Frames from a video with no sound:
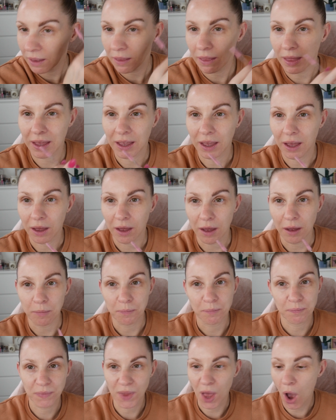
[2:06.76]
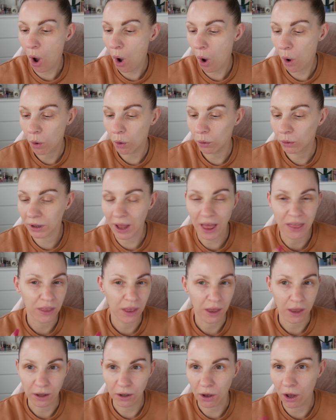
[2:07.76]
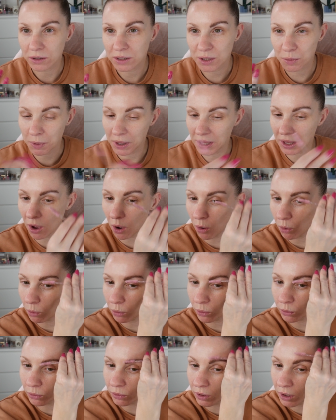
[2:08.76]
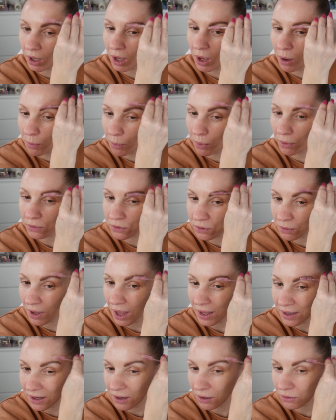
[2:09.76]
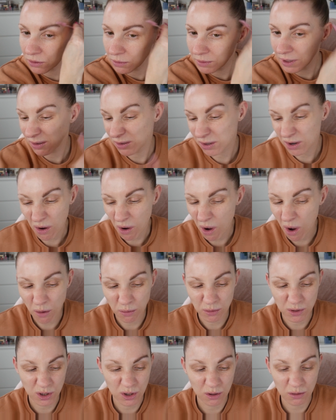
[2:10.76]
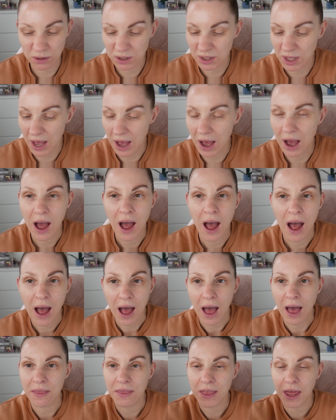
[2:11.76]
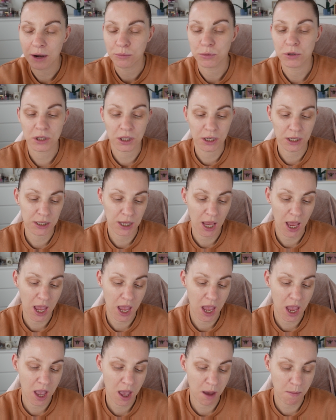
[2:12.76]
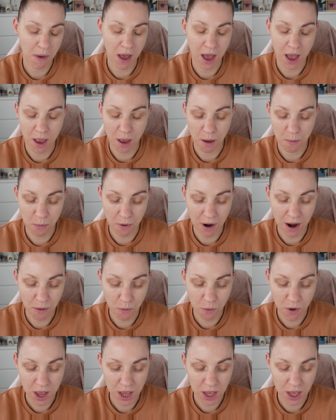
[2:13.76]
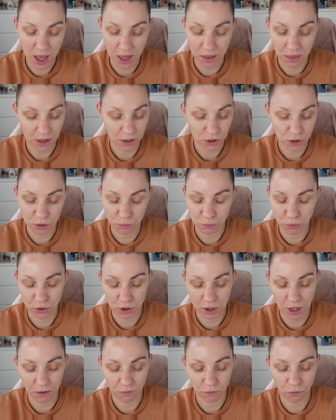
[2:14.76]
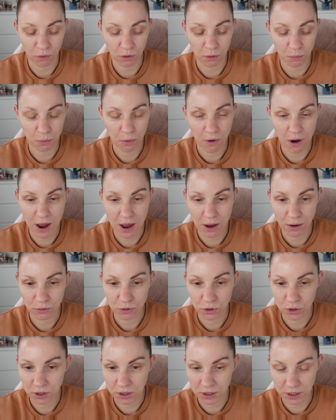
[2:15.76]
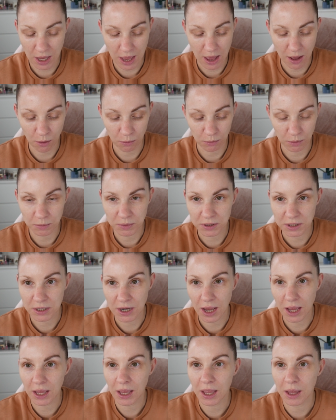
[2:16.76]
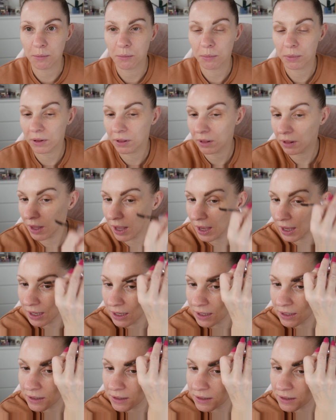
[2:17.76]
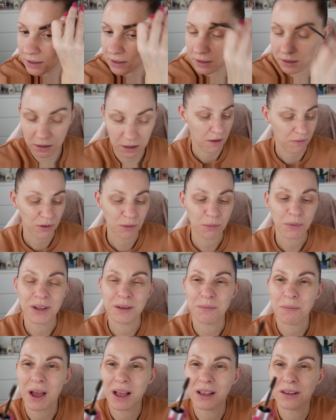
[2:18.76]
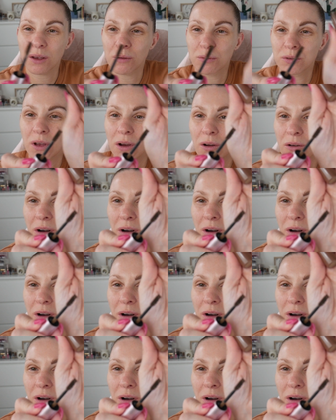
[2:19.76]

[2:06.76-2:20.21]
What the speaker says: Like a hold, like the got to be hold. But so, you know, sometimes I don't always use that. And then I'm just going to take my brow wig and then just brush that through the brows just to help them stay in place. For some reason mine's always got